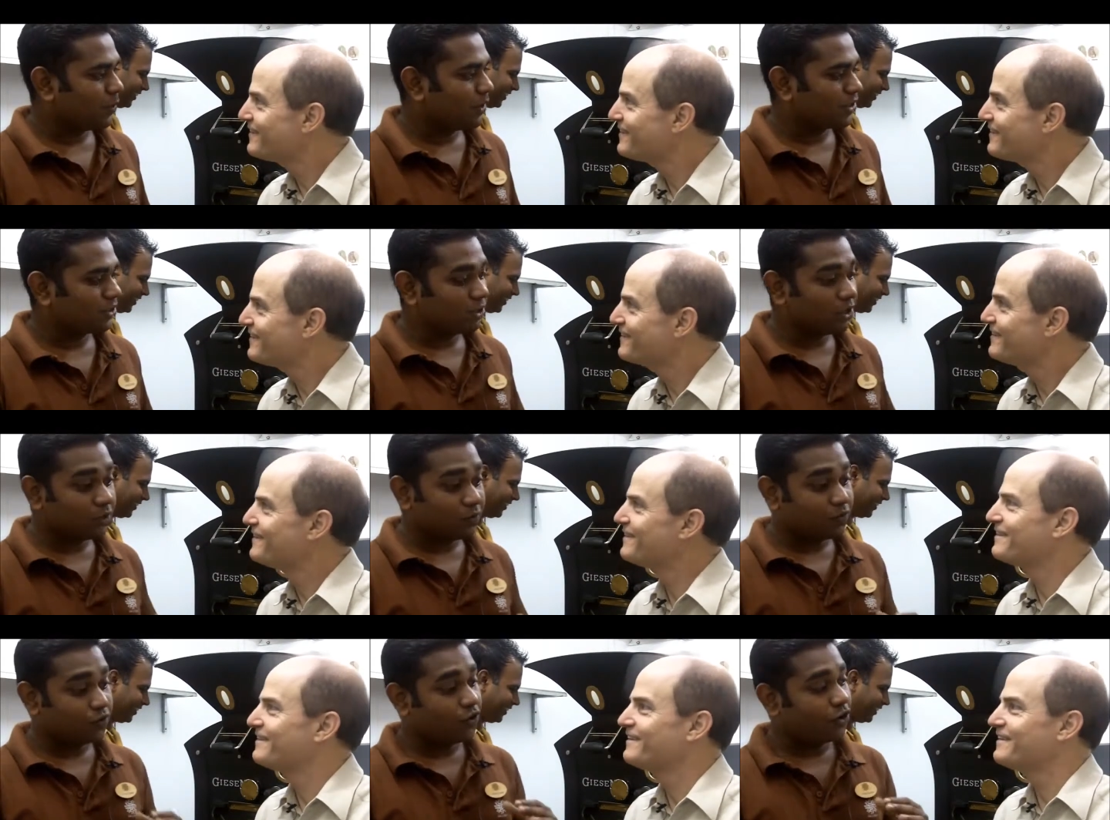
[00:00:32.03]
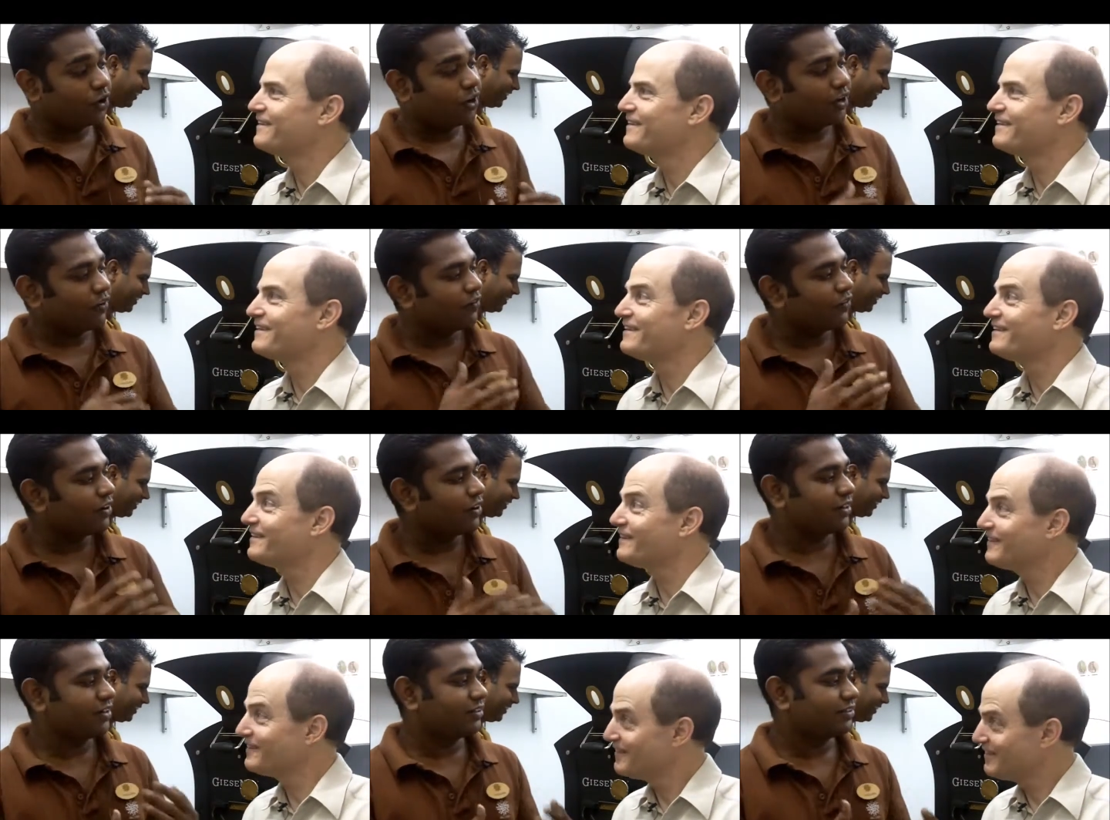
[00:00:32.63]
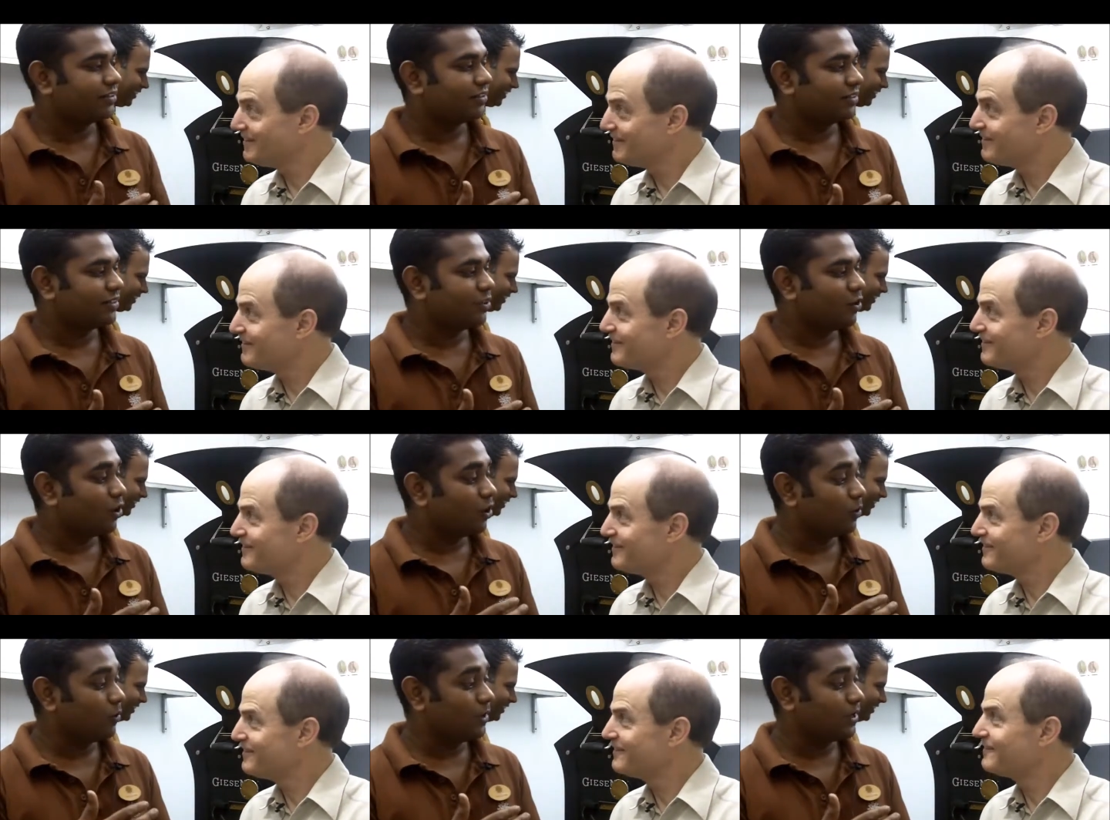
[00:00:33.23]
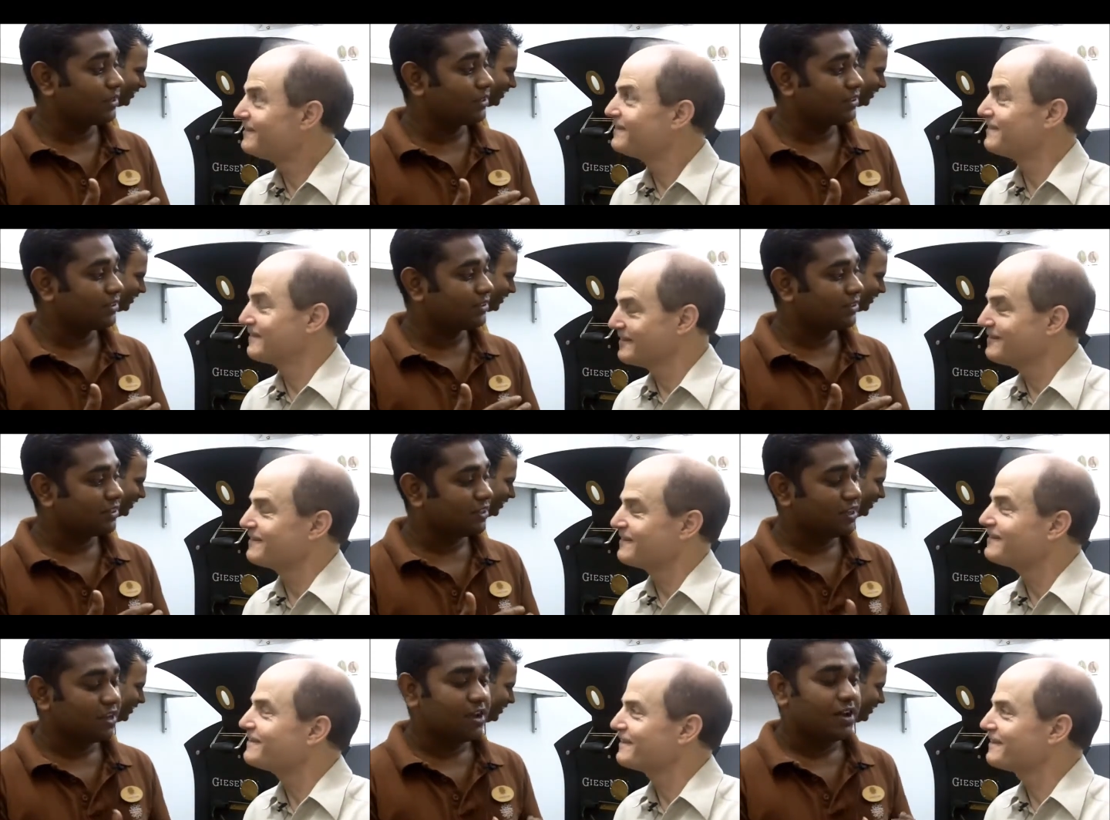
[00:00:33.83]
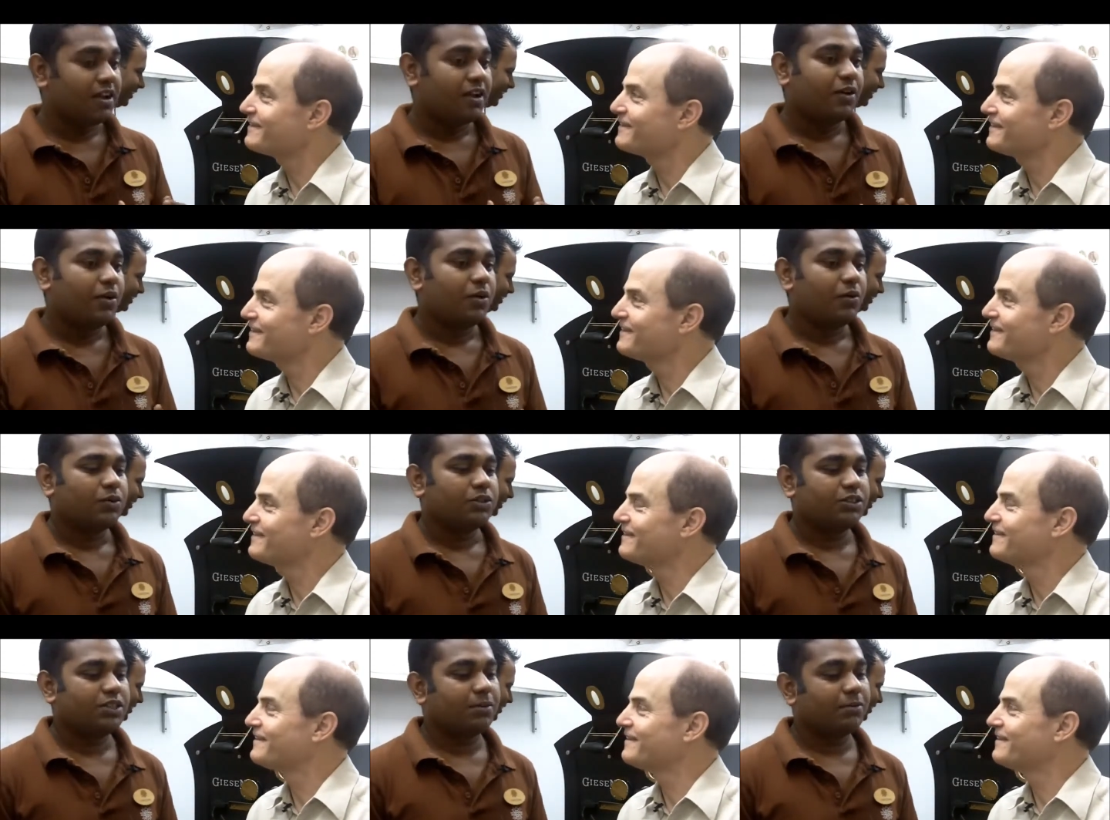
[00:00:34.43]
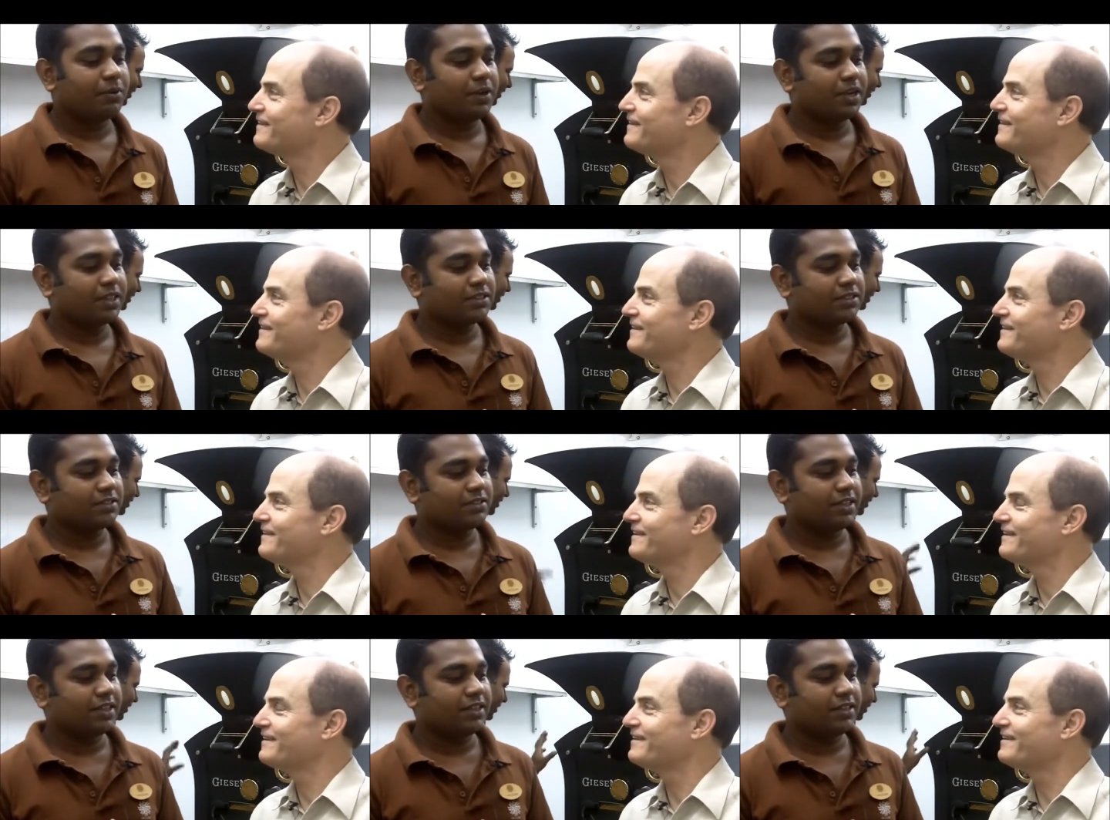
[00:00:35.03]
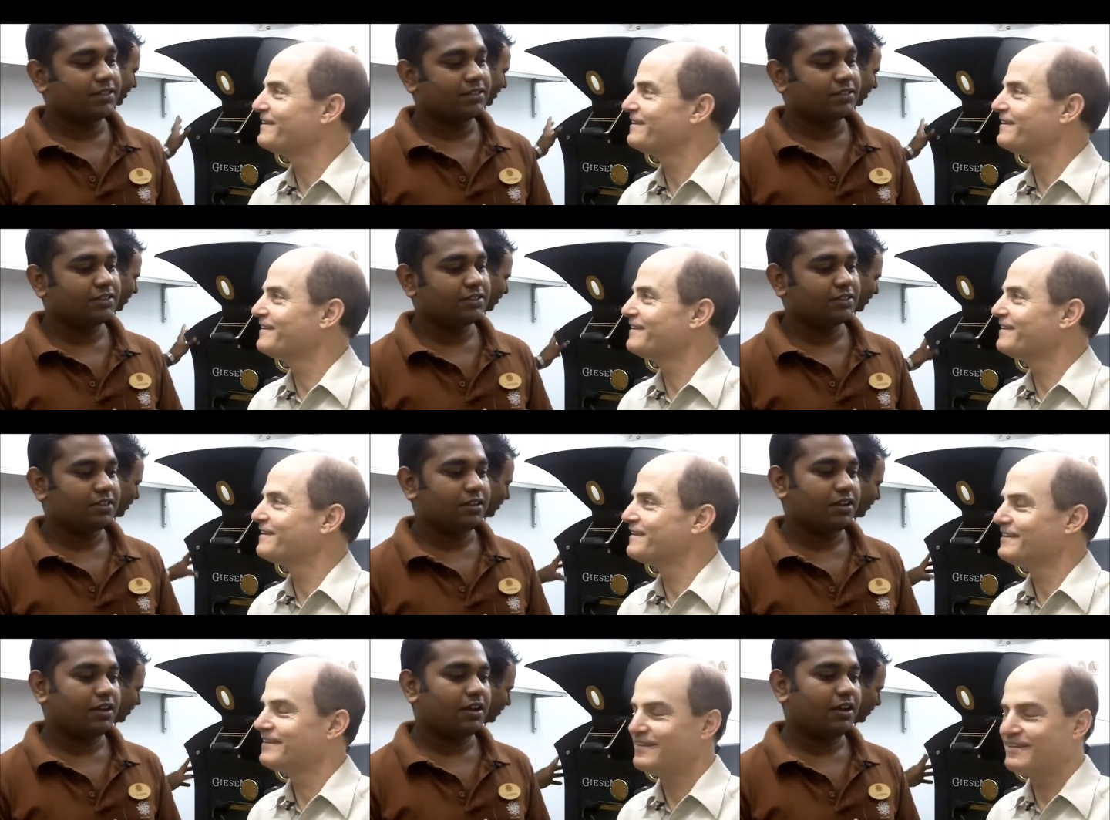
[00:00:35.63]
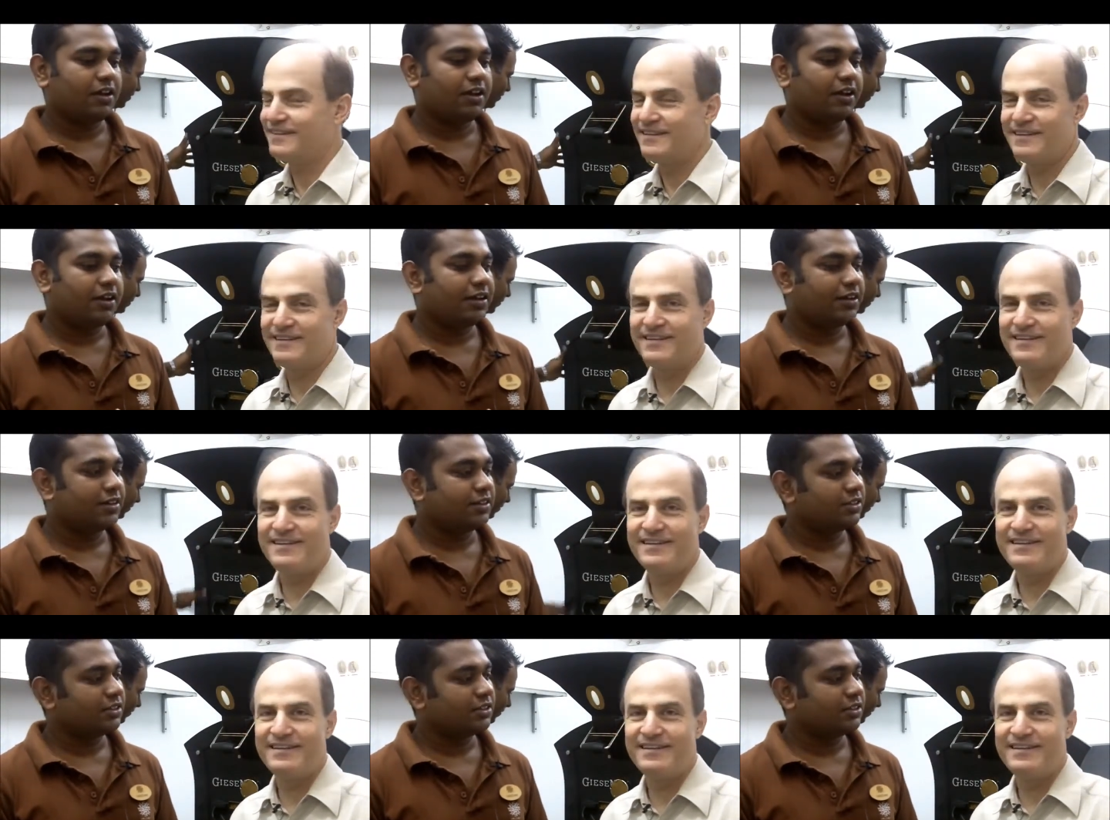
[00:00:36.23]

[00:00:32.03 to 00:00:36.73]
Speaker 1: we thought for different, always some guests say uh,